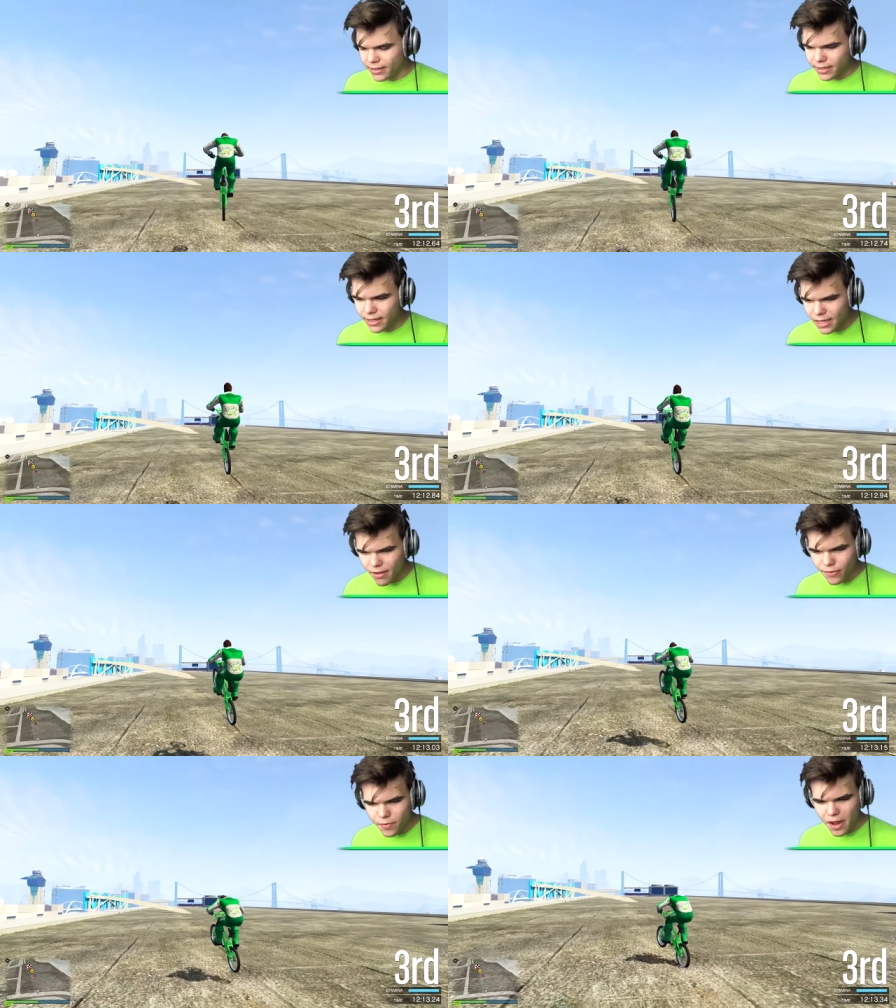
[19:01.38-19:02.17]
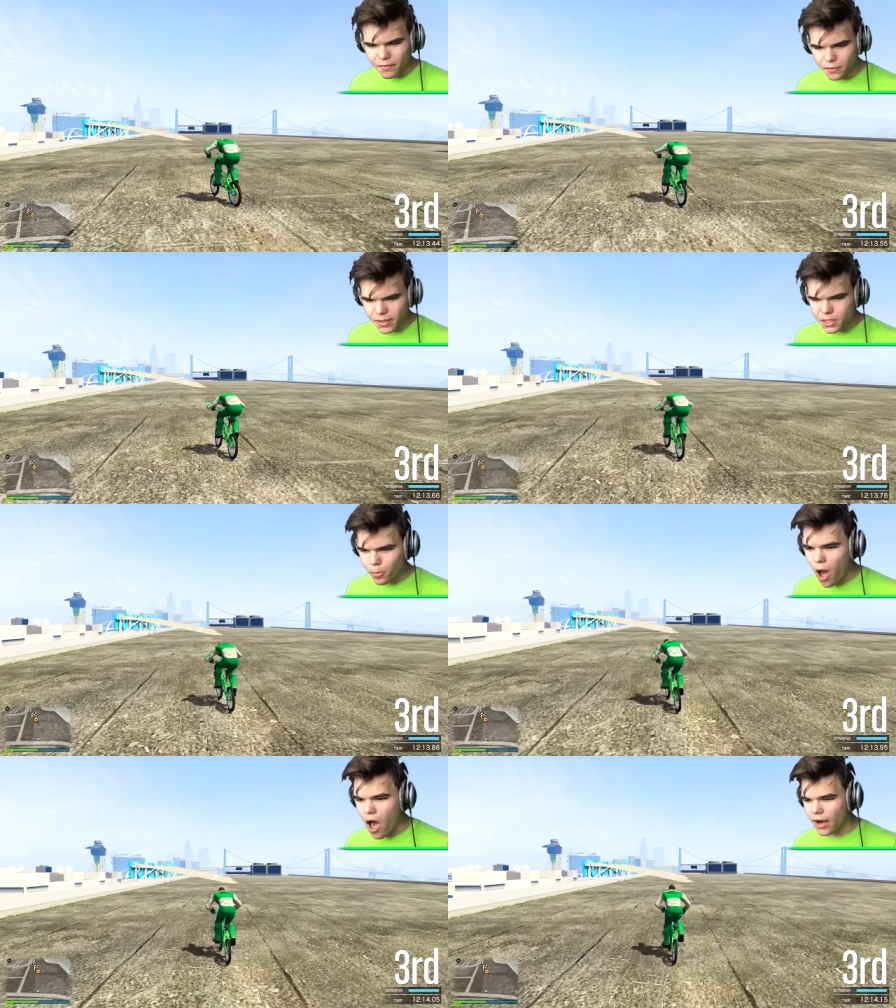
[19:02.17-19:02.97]
I didn't even have, to
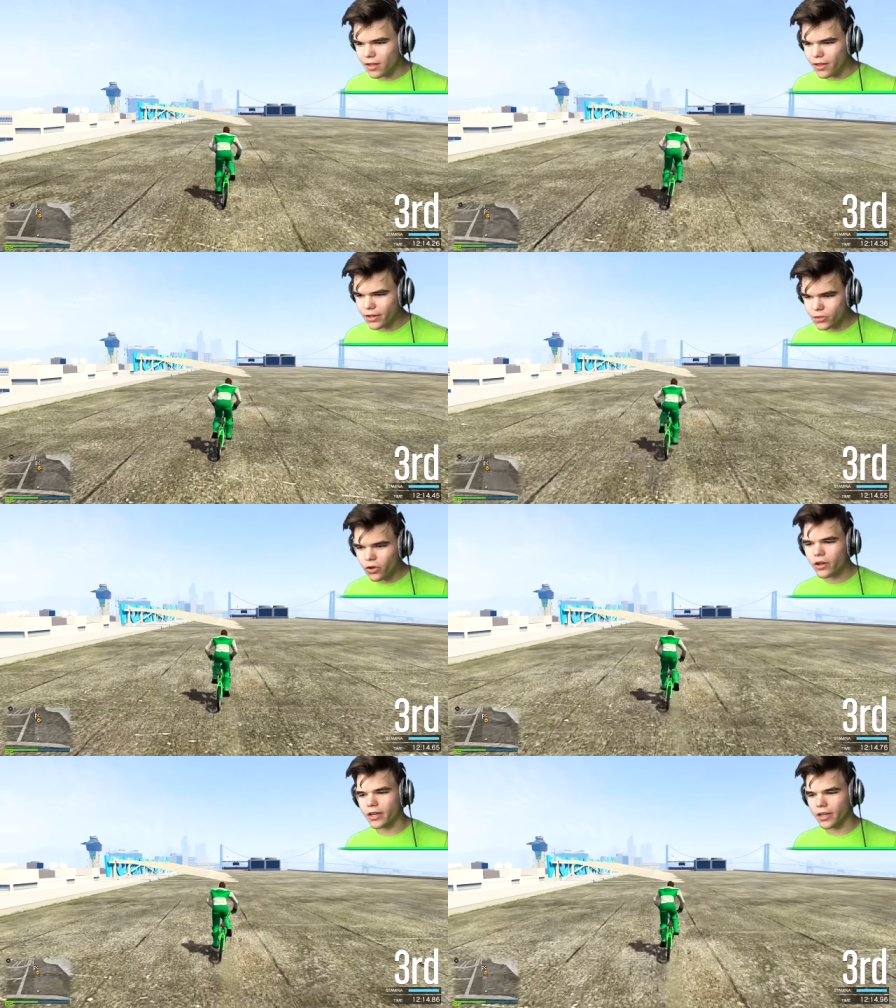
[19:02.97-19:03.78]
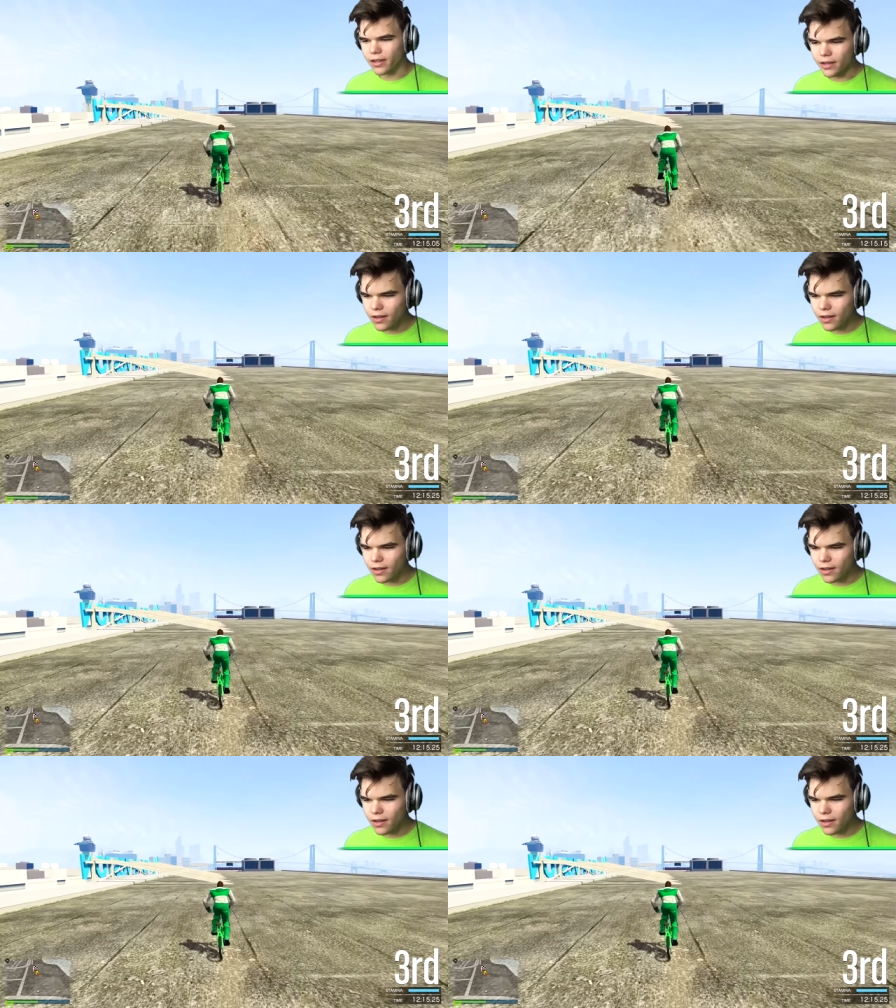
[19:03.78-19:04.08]
respawn. to respawn, unlike Jordi.